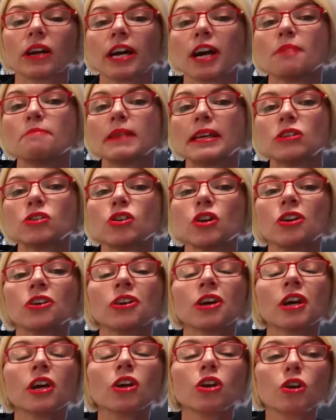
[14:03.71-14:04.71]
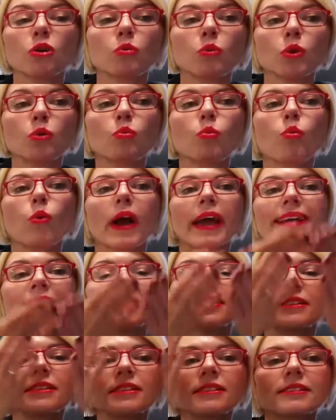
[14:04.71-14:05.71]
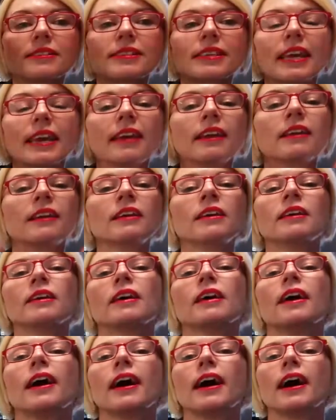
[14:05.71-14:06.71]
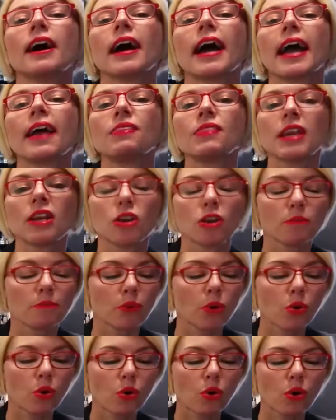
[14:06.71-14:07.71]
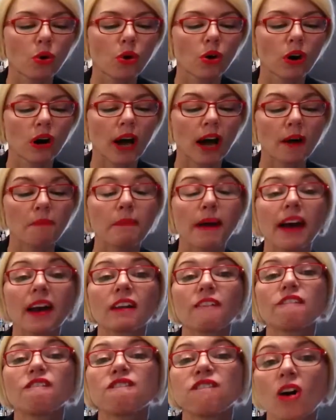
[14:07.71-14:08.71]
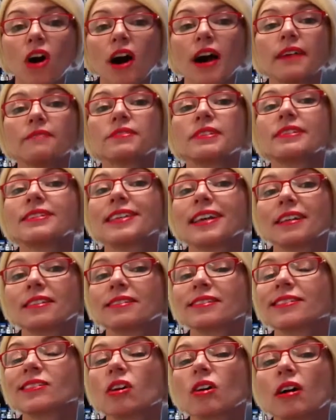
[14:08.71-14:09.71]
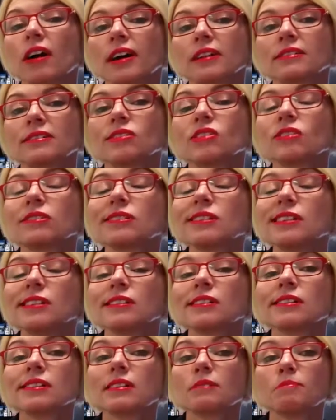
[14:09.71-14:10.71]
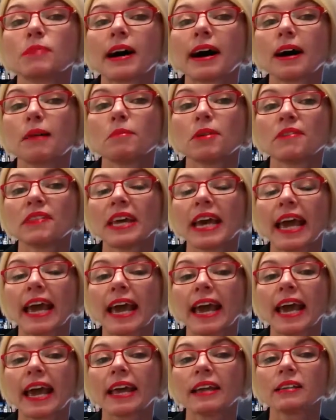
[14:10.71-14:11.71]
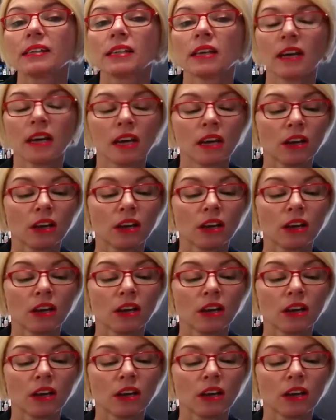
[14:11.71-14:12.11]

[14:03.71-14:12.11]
like I mentioned. You would wet the skin, and then you pour about a 5 cent size just into the palm of the hand.